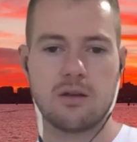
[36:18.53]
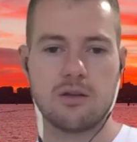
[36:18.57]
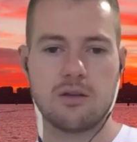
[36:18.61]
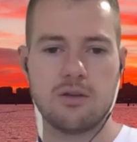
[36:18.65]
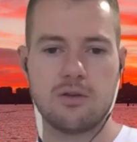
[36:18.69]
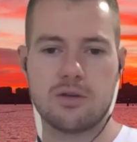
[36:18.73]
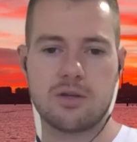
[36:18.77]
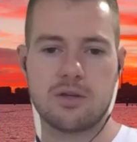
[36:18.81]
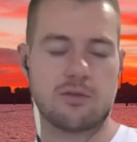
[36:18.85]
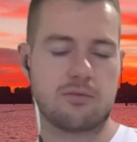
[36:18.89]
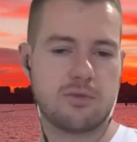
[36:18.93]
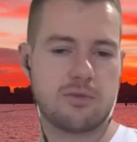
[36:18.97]

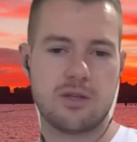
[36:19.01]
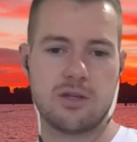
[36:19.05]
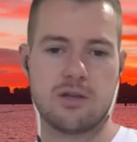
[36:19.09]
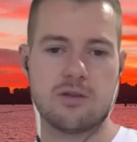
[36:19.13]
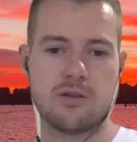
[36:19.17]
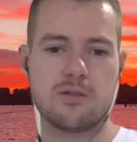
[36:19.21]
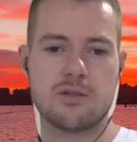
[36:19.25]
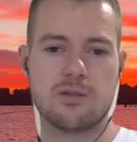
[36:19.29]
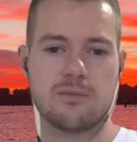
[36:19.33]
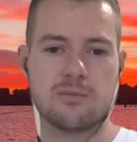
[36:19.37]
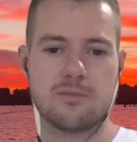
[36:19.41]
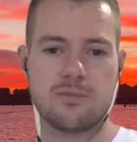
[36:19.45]
you can
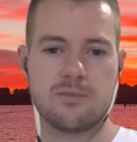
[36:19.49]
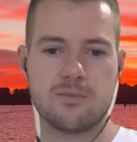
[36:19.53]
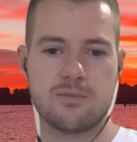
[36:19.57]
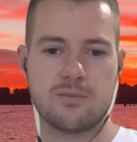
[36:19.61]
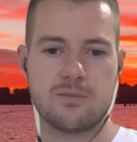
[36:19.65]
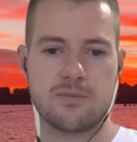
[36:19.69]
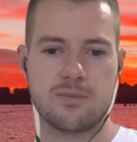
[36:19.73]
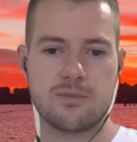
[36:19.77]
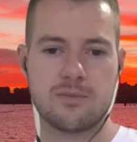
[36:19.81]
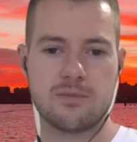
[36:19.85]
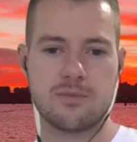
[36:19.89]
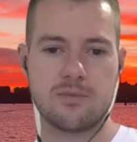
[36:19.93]
reuse them,
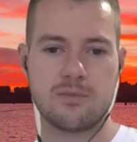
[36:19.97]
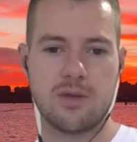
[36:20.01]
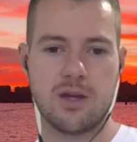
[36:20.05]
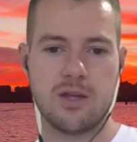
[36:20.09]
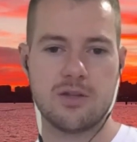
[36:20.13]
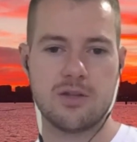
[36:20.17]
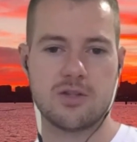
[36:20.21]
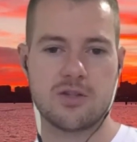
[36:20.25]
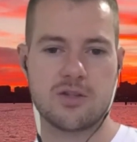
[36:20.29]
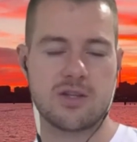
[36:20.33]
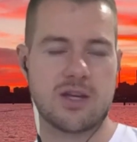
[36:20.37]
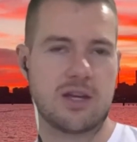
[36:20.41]

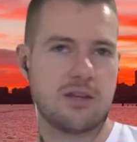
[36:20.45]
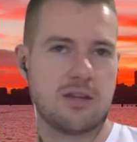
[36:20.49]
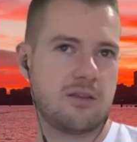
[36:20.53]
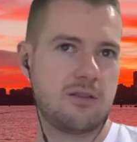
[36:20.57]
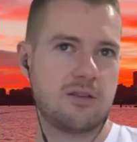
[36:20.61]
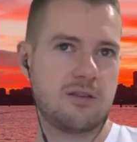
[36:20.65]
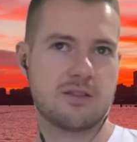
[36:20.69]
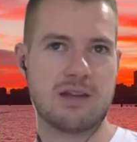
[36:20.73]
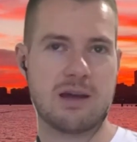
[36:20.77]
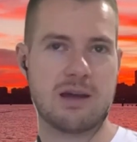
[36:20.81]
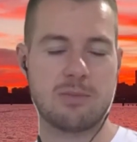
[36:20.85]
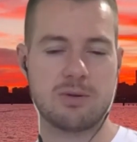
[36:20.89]
and just say that
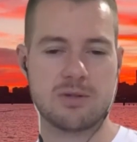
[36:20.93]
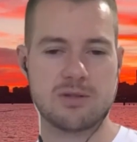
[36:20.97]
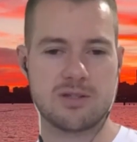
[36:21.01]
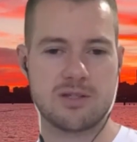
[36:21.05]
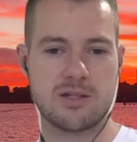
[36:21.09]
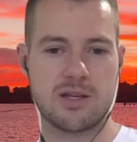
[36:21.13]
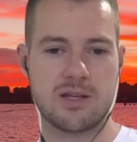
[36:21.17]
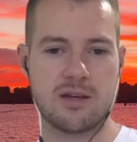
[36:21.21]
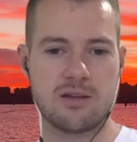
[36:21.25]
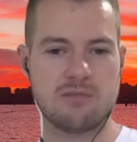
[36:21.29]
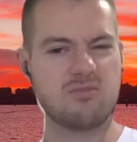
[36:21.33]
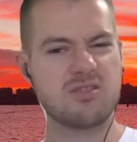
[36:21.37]
this happened
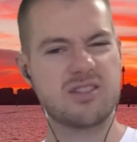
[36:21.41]
today.